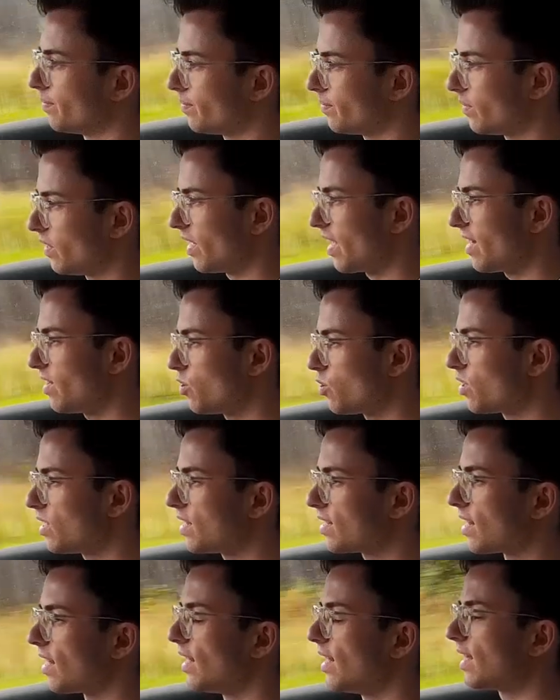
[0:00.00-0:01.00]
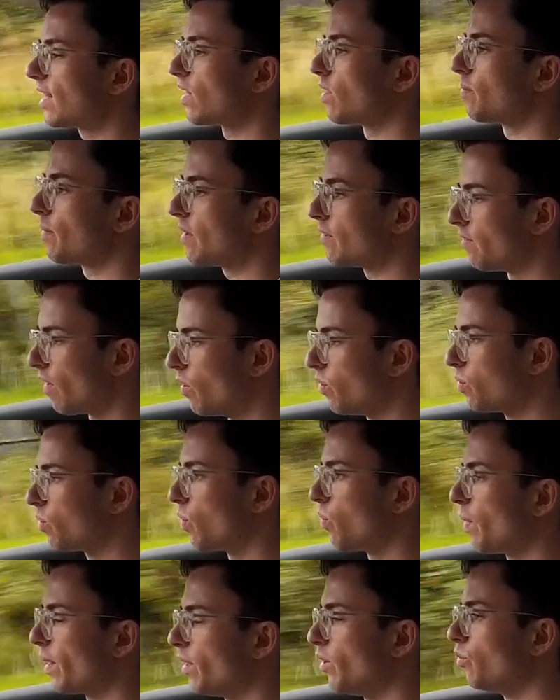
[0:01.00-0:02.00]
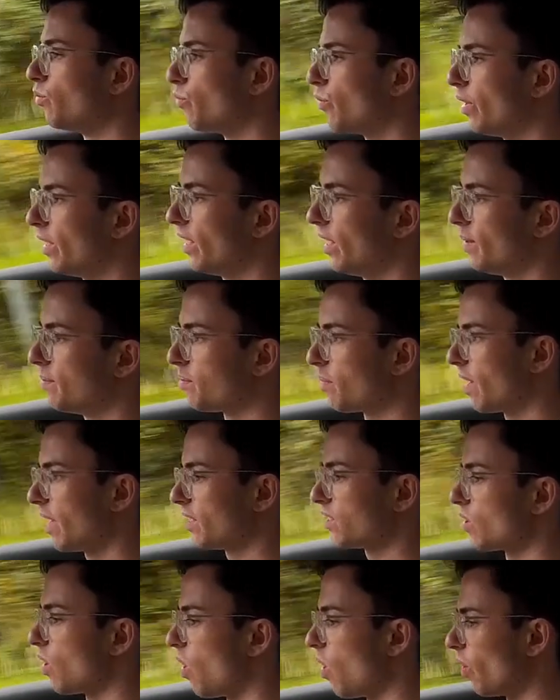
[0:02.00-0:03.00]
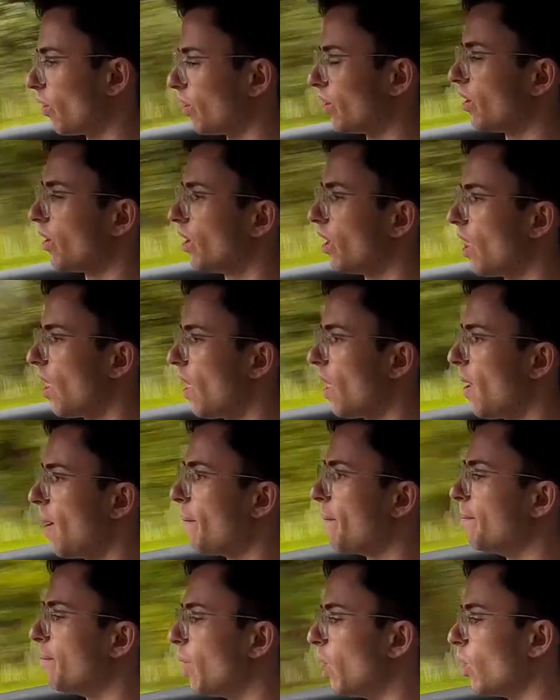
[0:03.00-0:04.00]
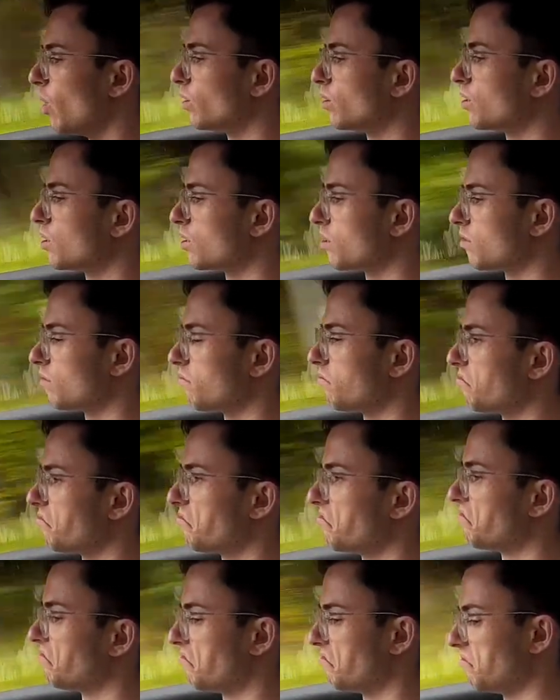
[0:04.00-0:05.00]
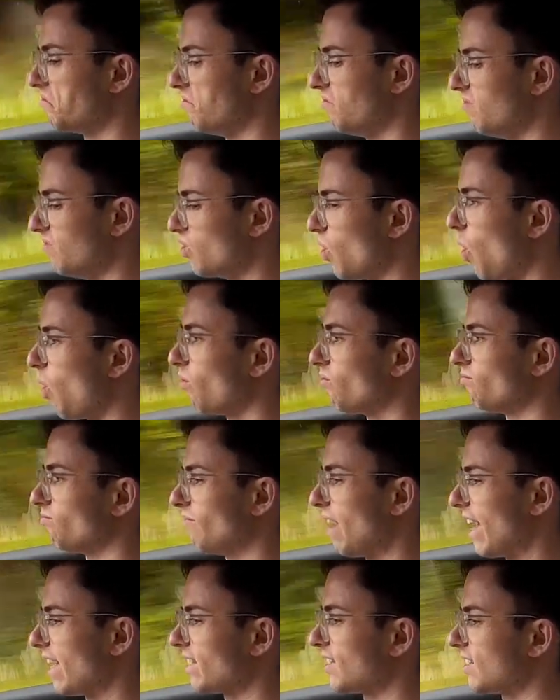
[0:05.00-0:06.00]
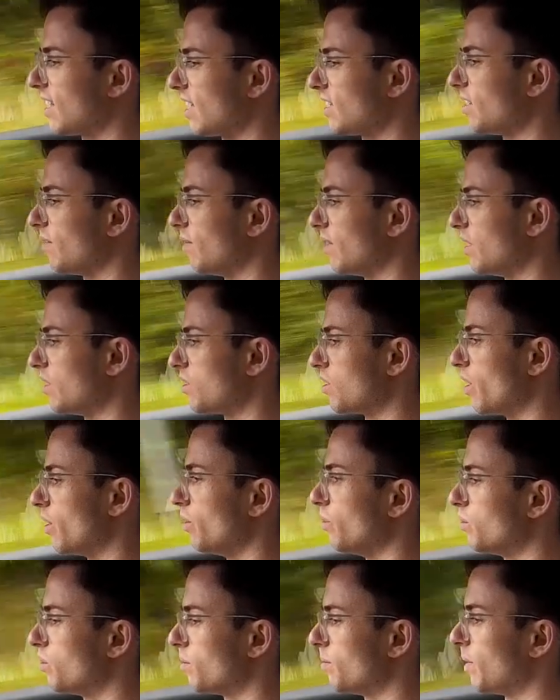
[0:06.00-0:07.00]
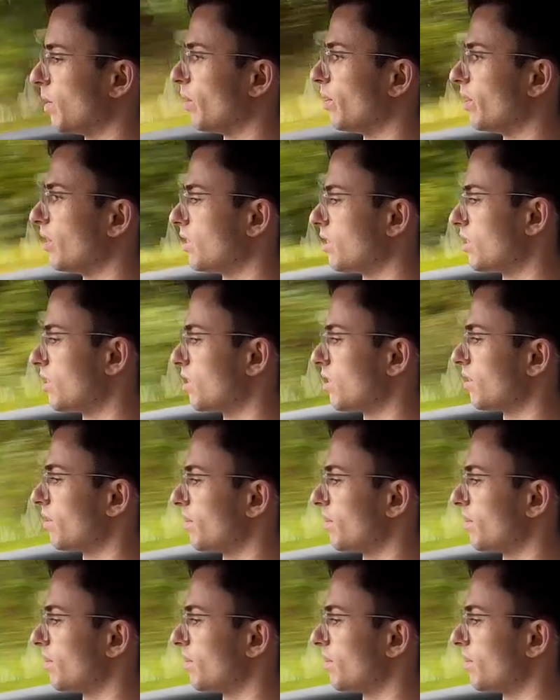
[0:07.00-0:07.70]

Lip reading: The engine is a little bit vocal when you really press on, but not excessively so, to be honest.